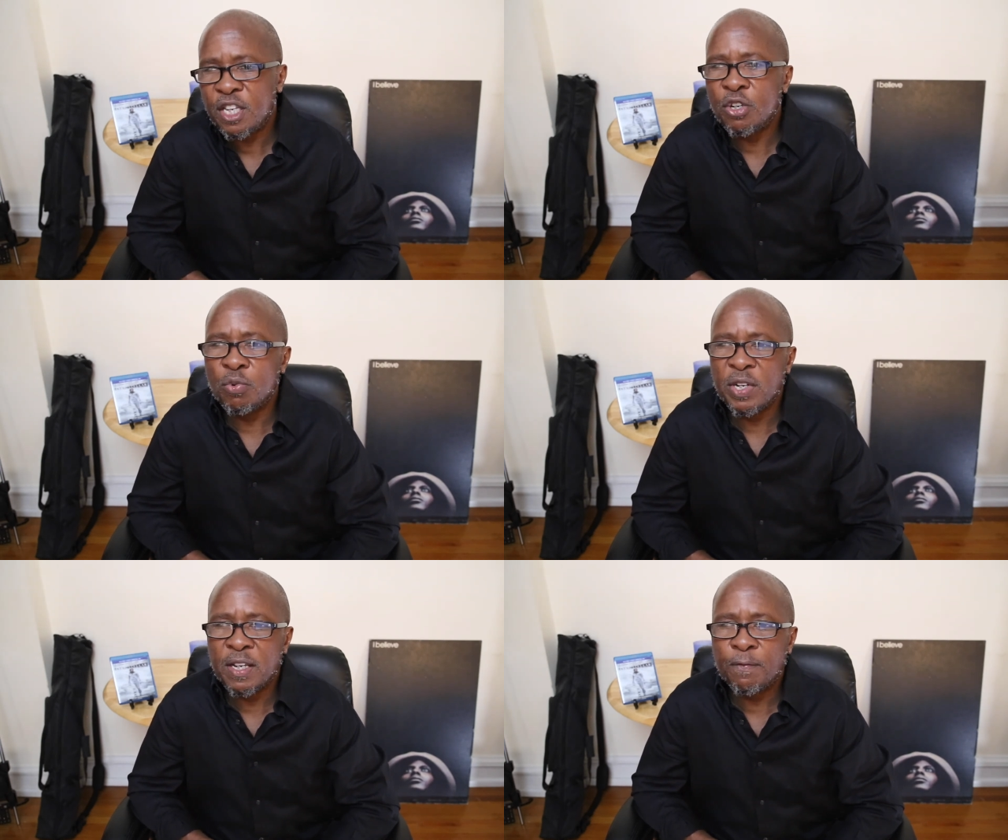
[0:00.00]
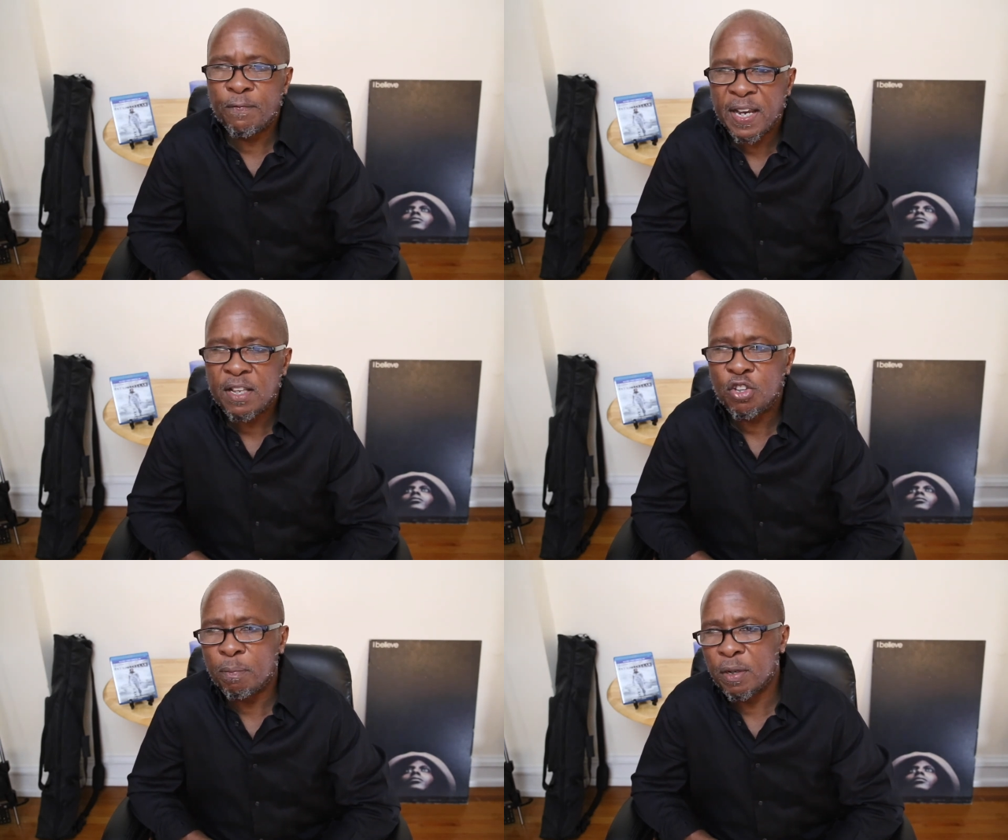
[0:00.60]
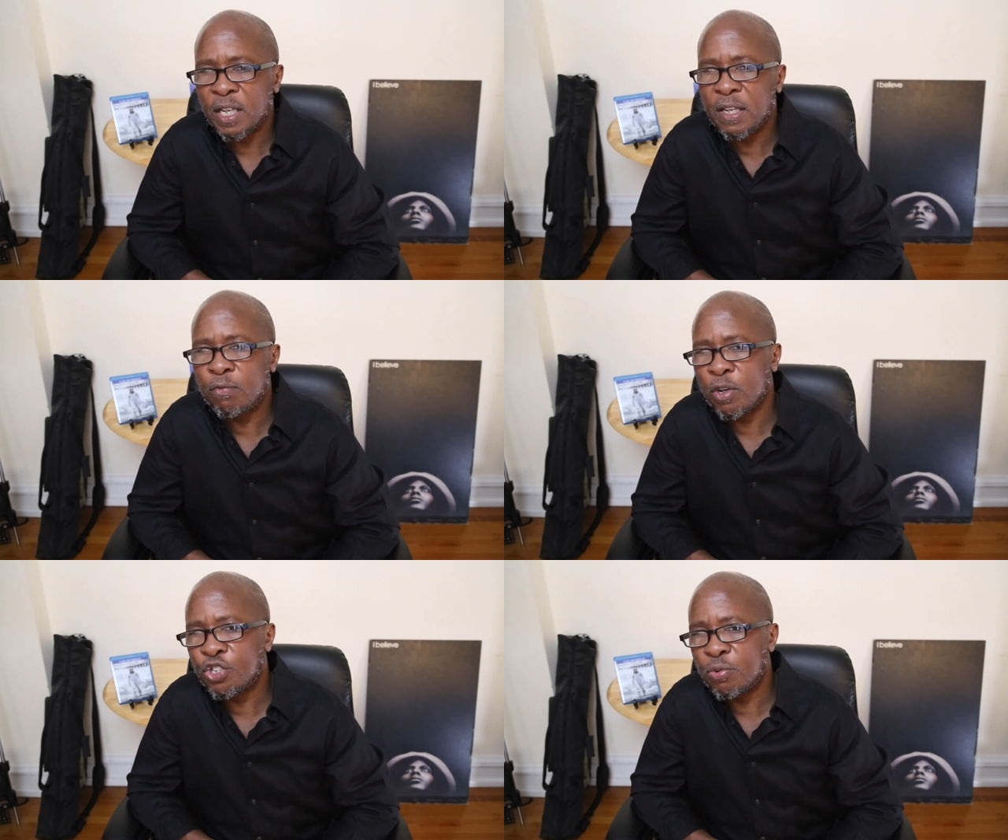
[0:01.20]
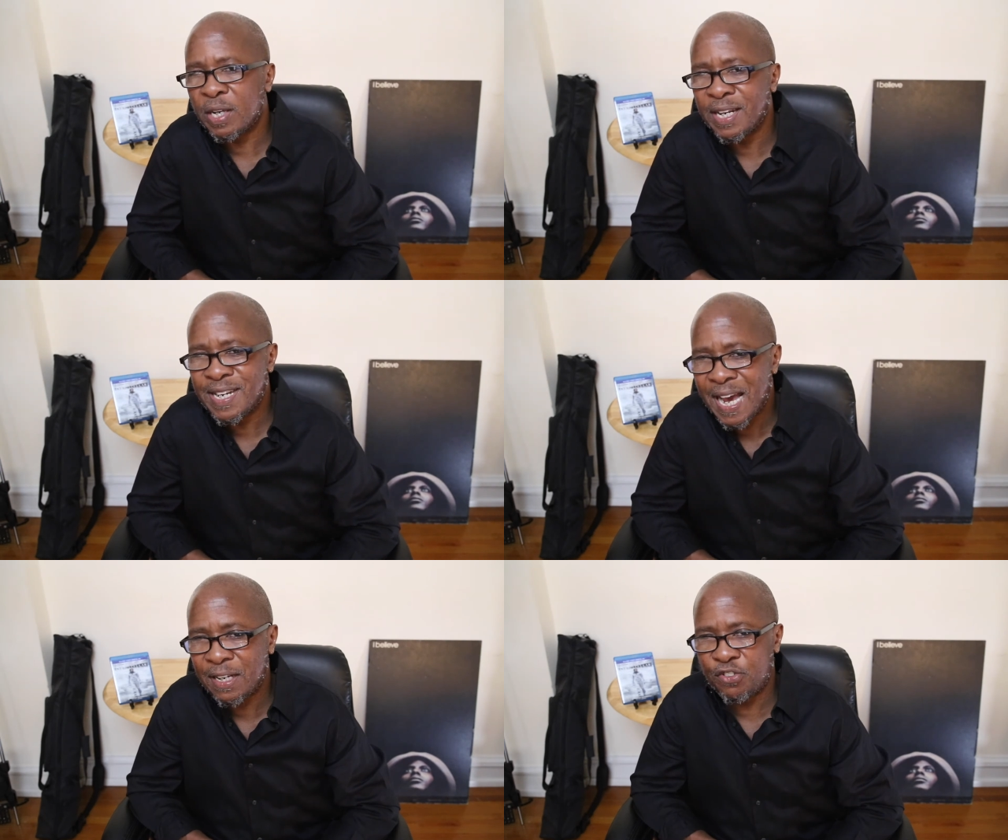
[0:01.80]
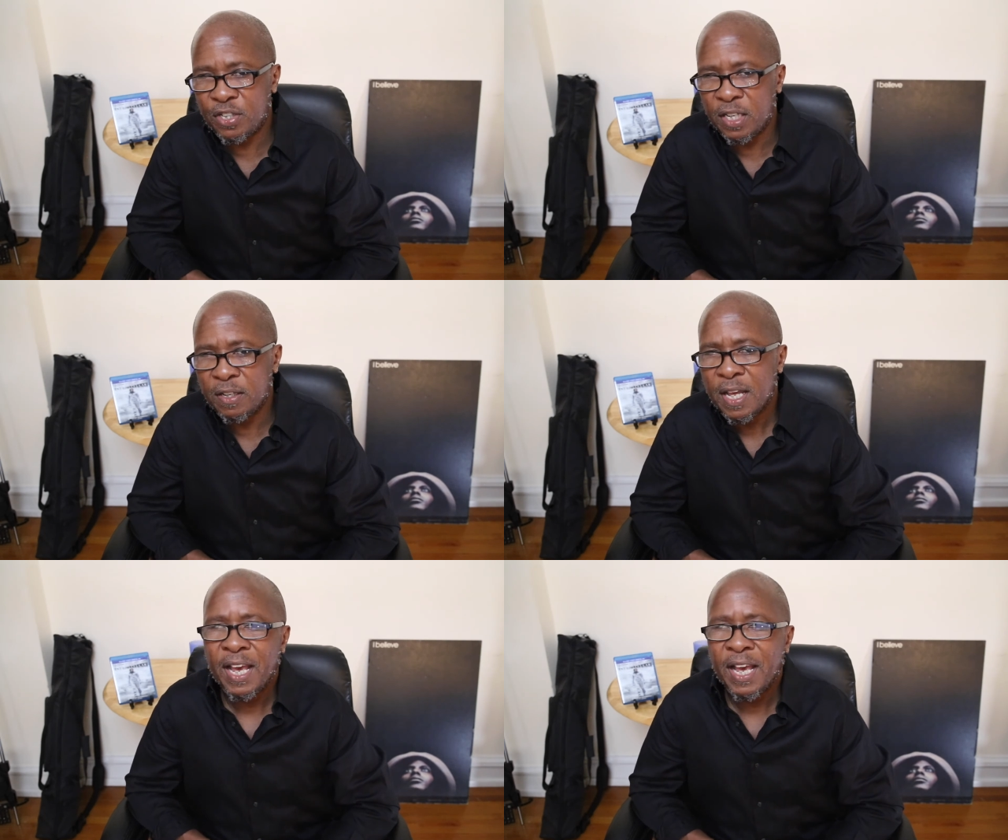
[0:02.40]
You need faith to believe what you cannot see.